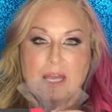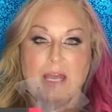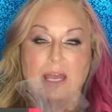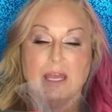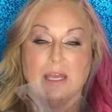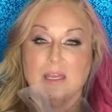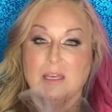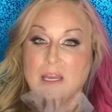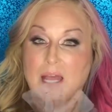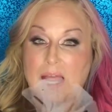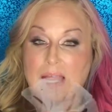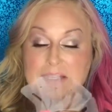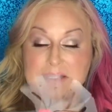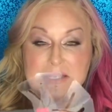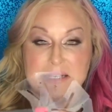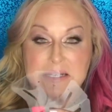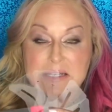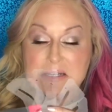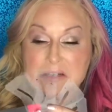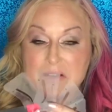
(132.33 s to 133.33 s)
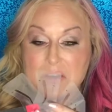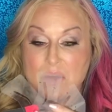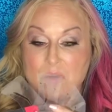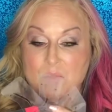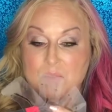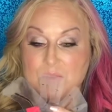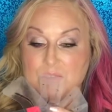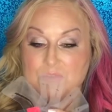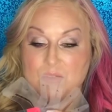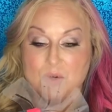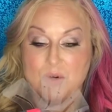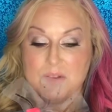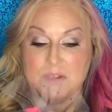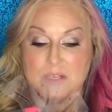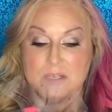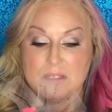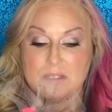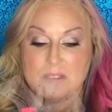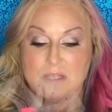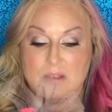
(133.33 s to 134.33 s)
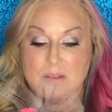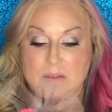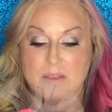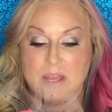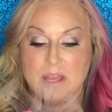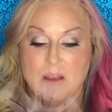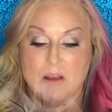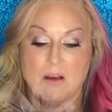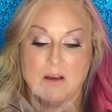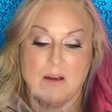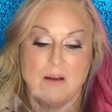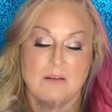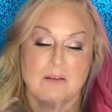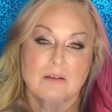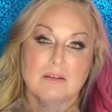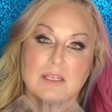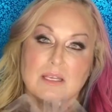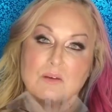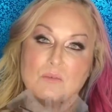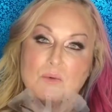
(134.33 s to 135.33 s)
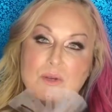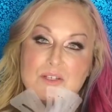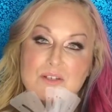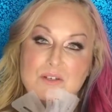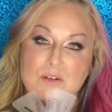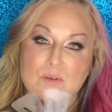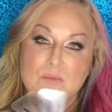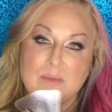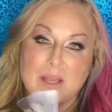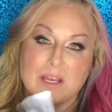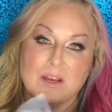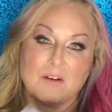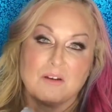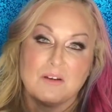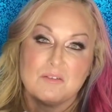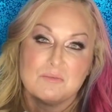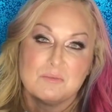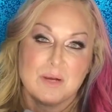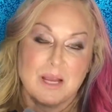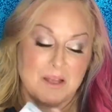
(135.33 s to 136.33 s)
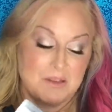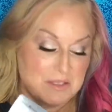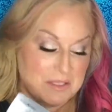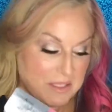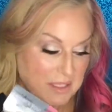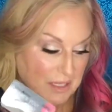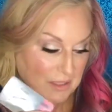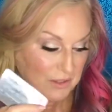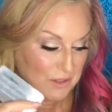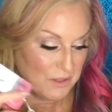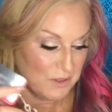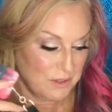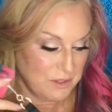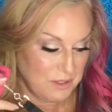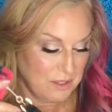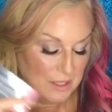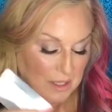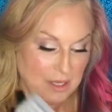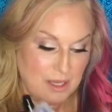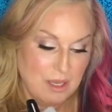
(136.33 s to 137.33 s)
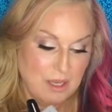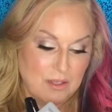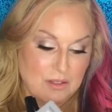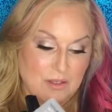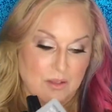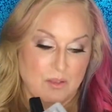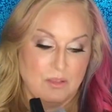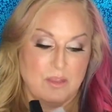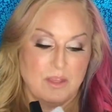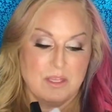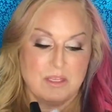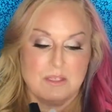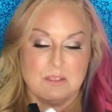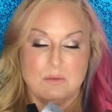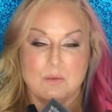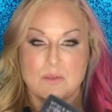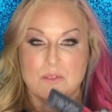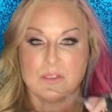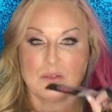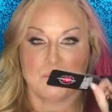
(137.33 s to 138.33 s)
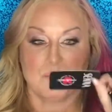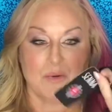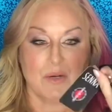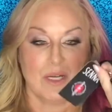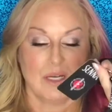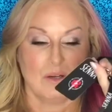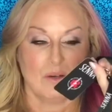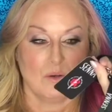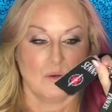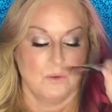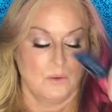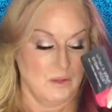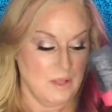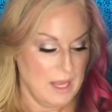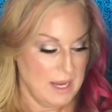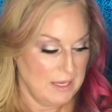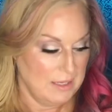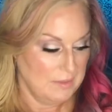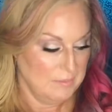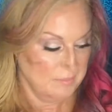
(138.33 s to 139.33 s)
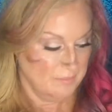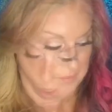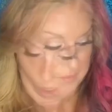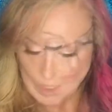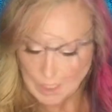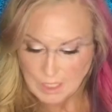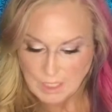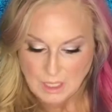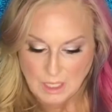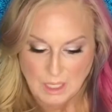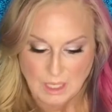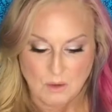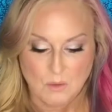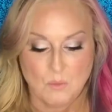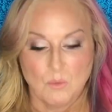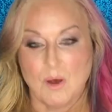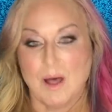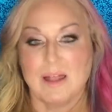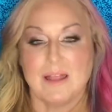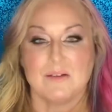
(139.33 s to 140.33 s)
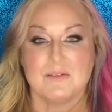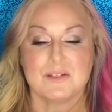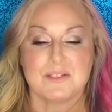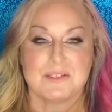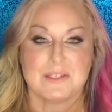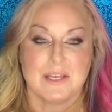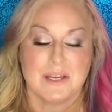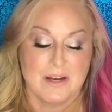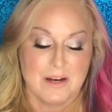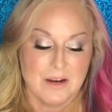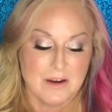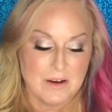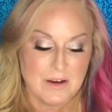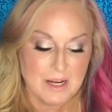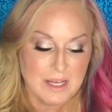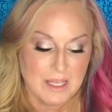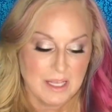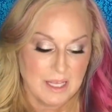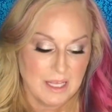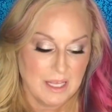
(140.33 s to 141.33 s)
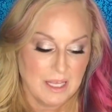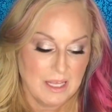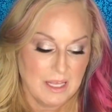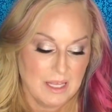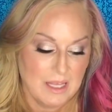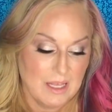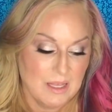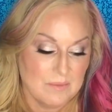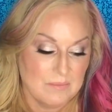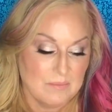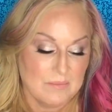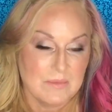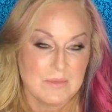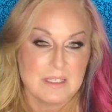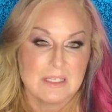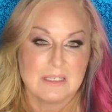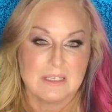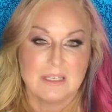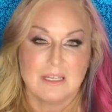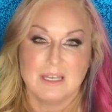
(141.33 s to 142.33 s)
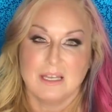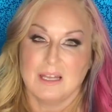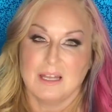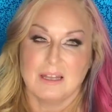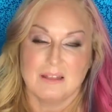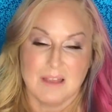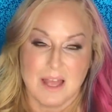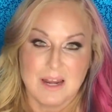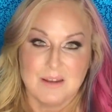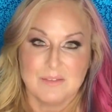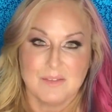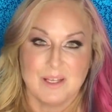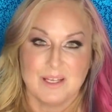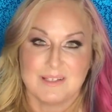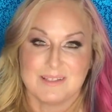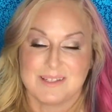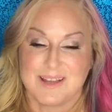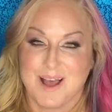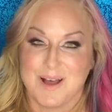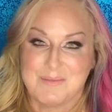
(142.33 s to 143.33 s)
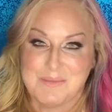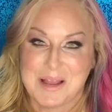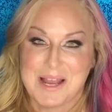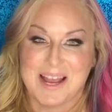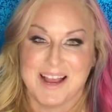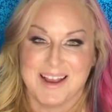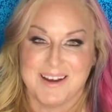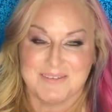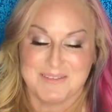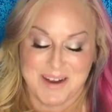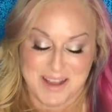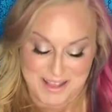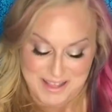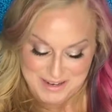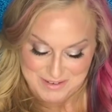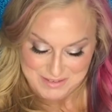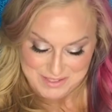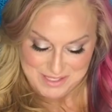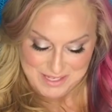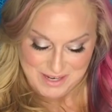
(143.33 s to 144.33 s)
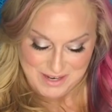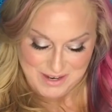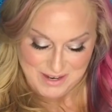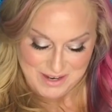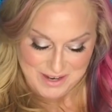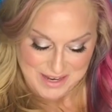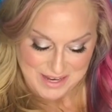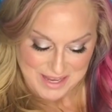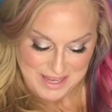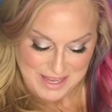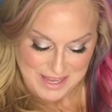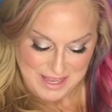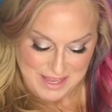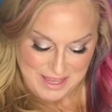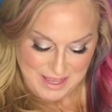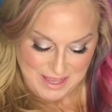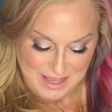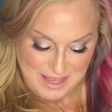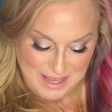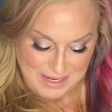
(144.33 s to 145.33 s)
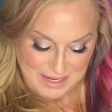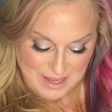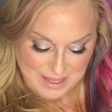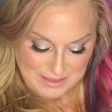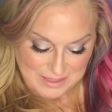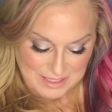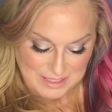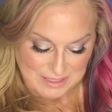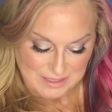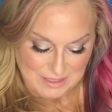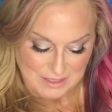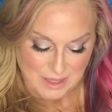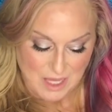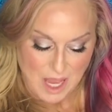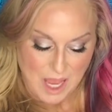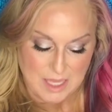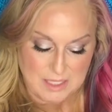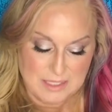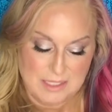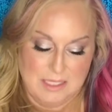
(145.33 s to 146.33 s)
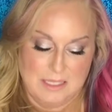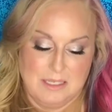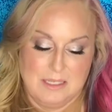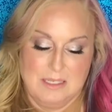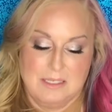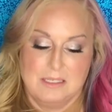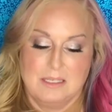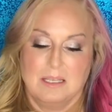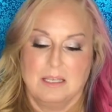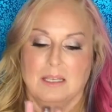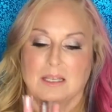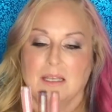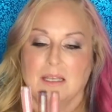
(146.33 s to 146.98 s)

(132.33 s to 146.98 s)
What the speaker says: And I didn't know before this that they are the original maker of brow stencils. So this was a pretty cool item. While I was there, a lot of things caught my eye while I was there. I got these glosses.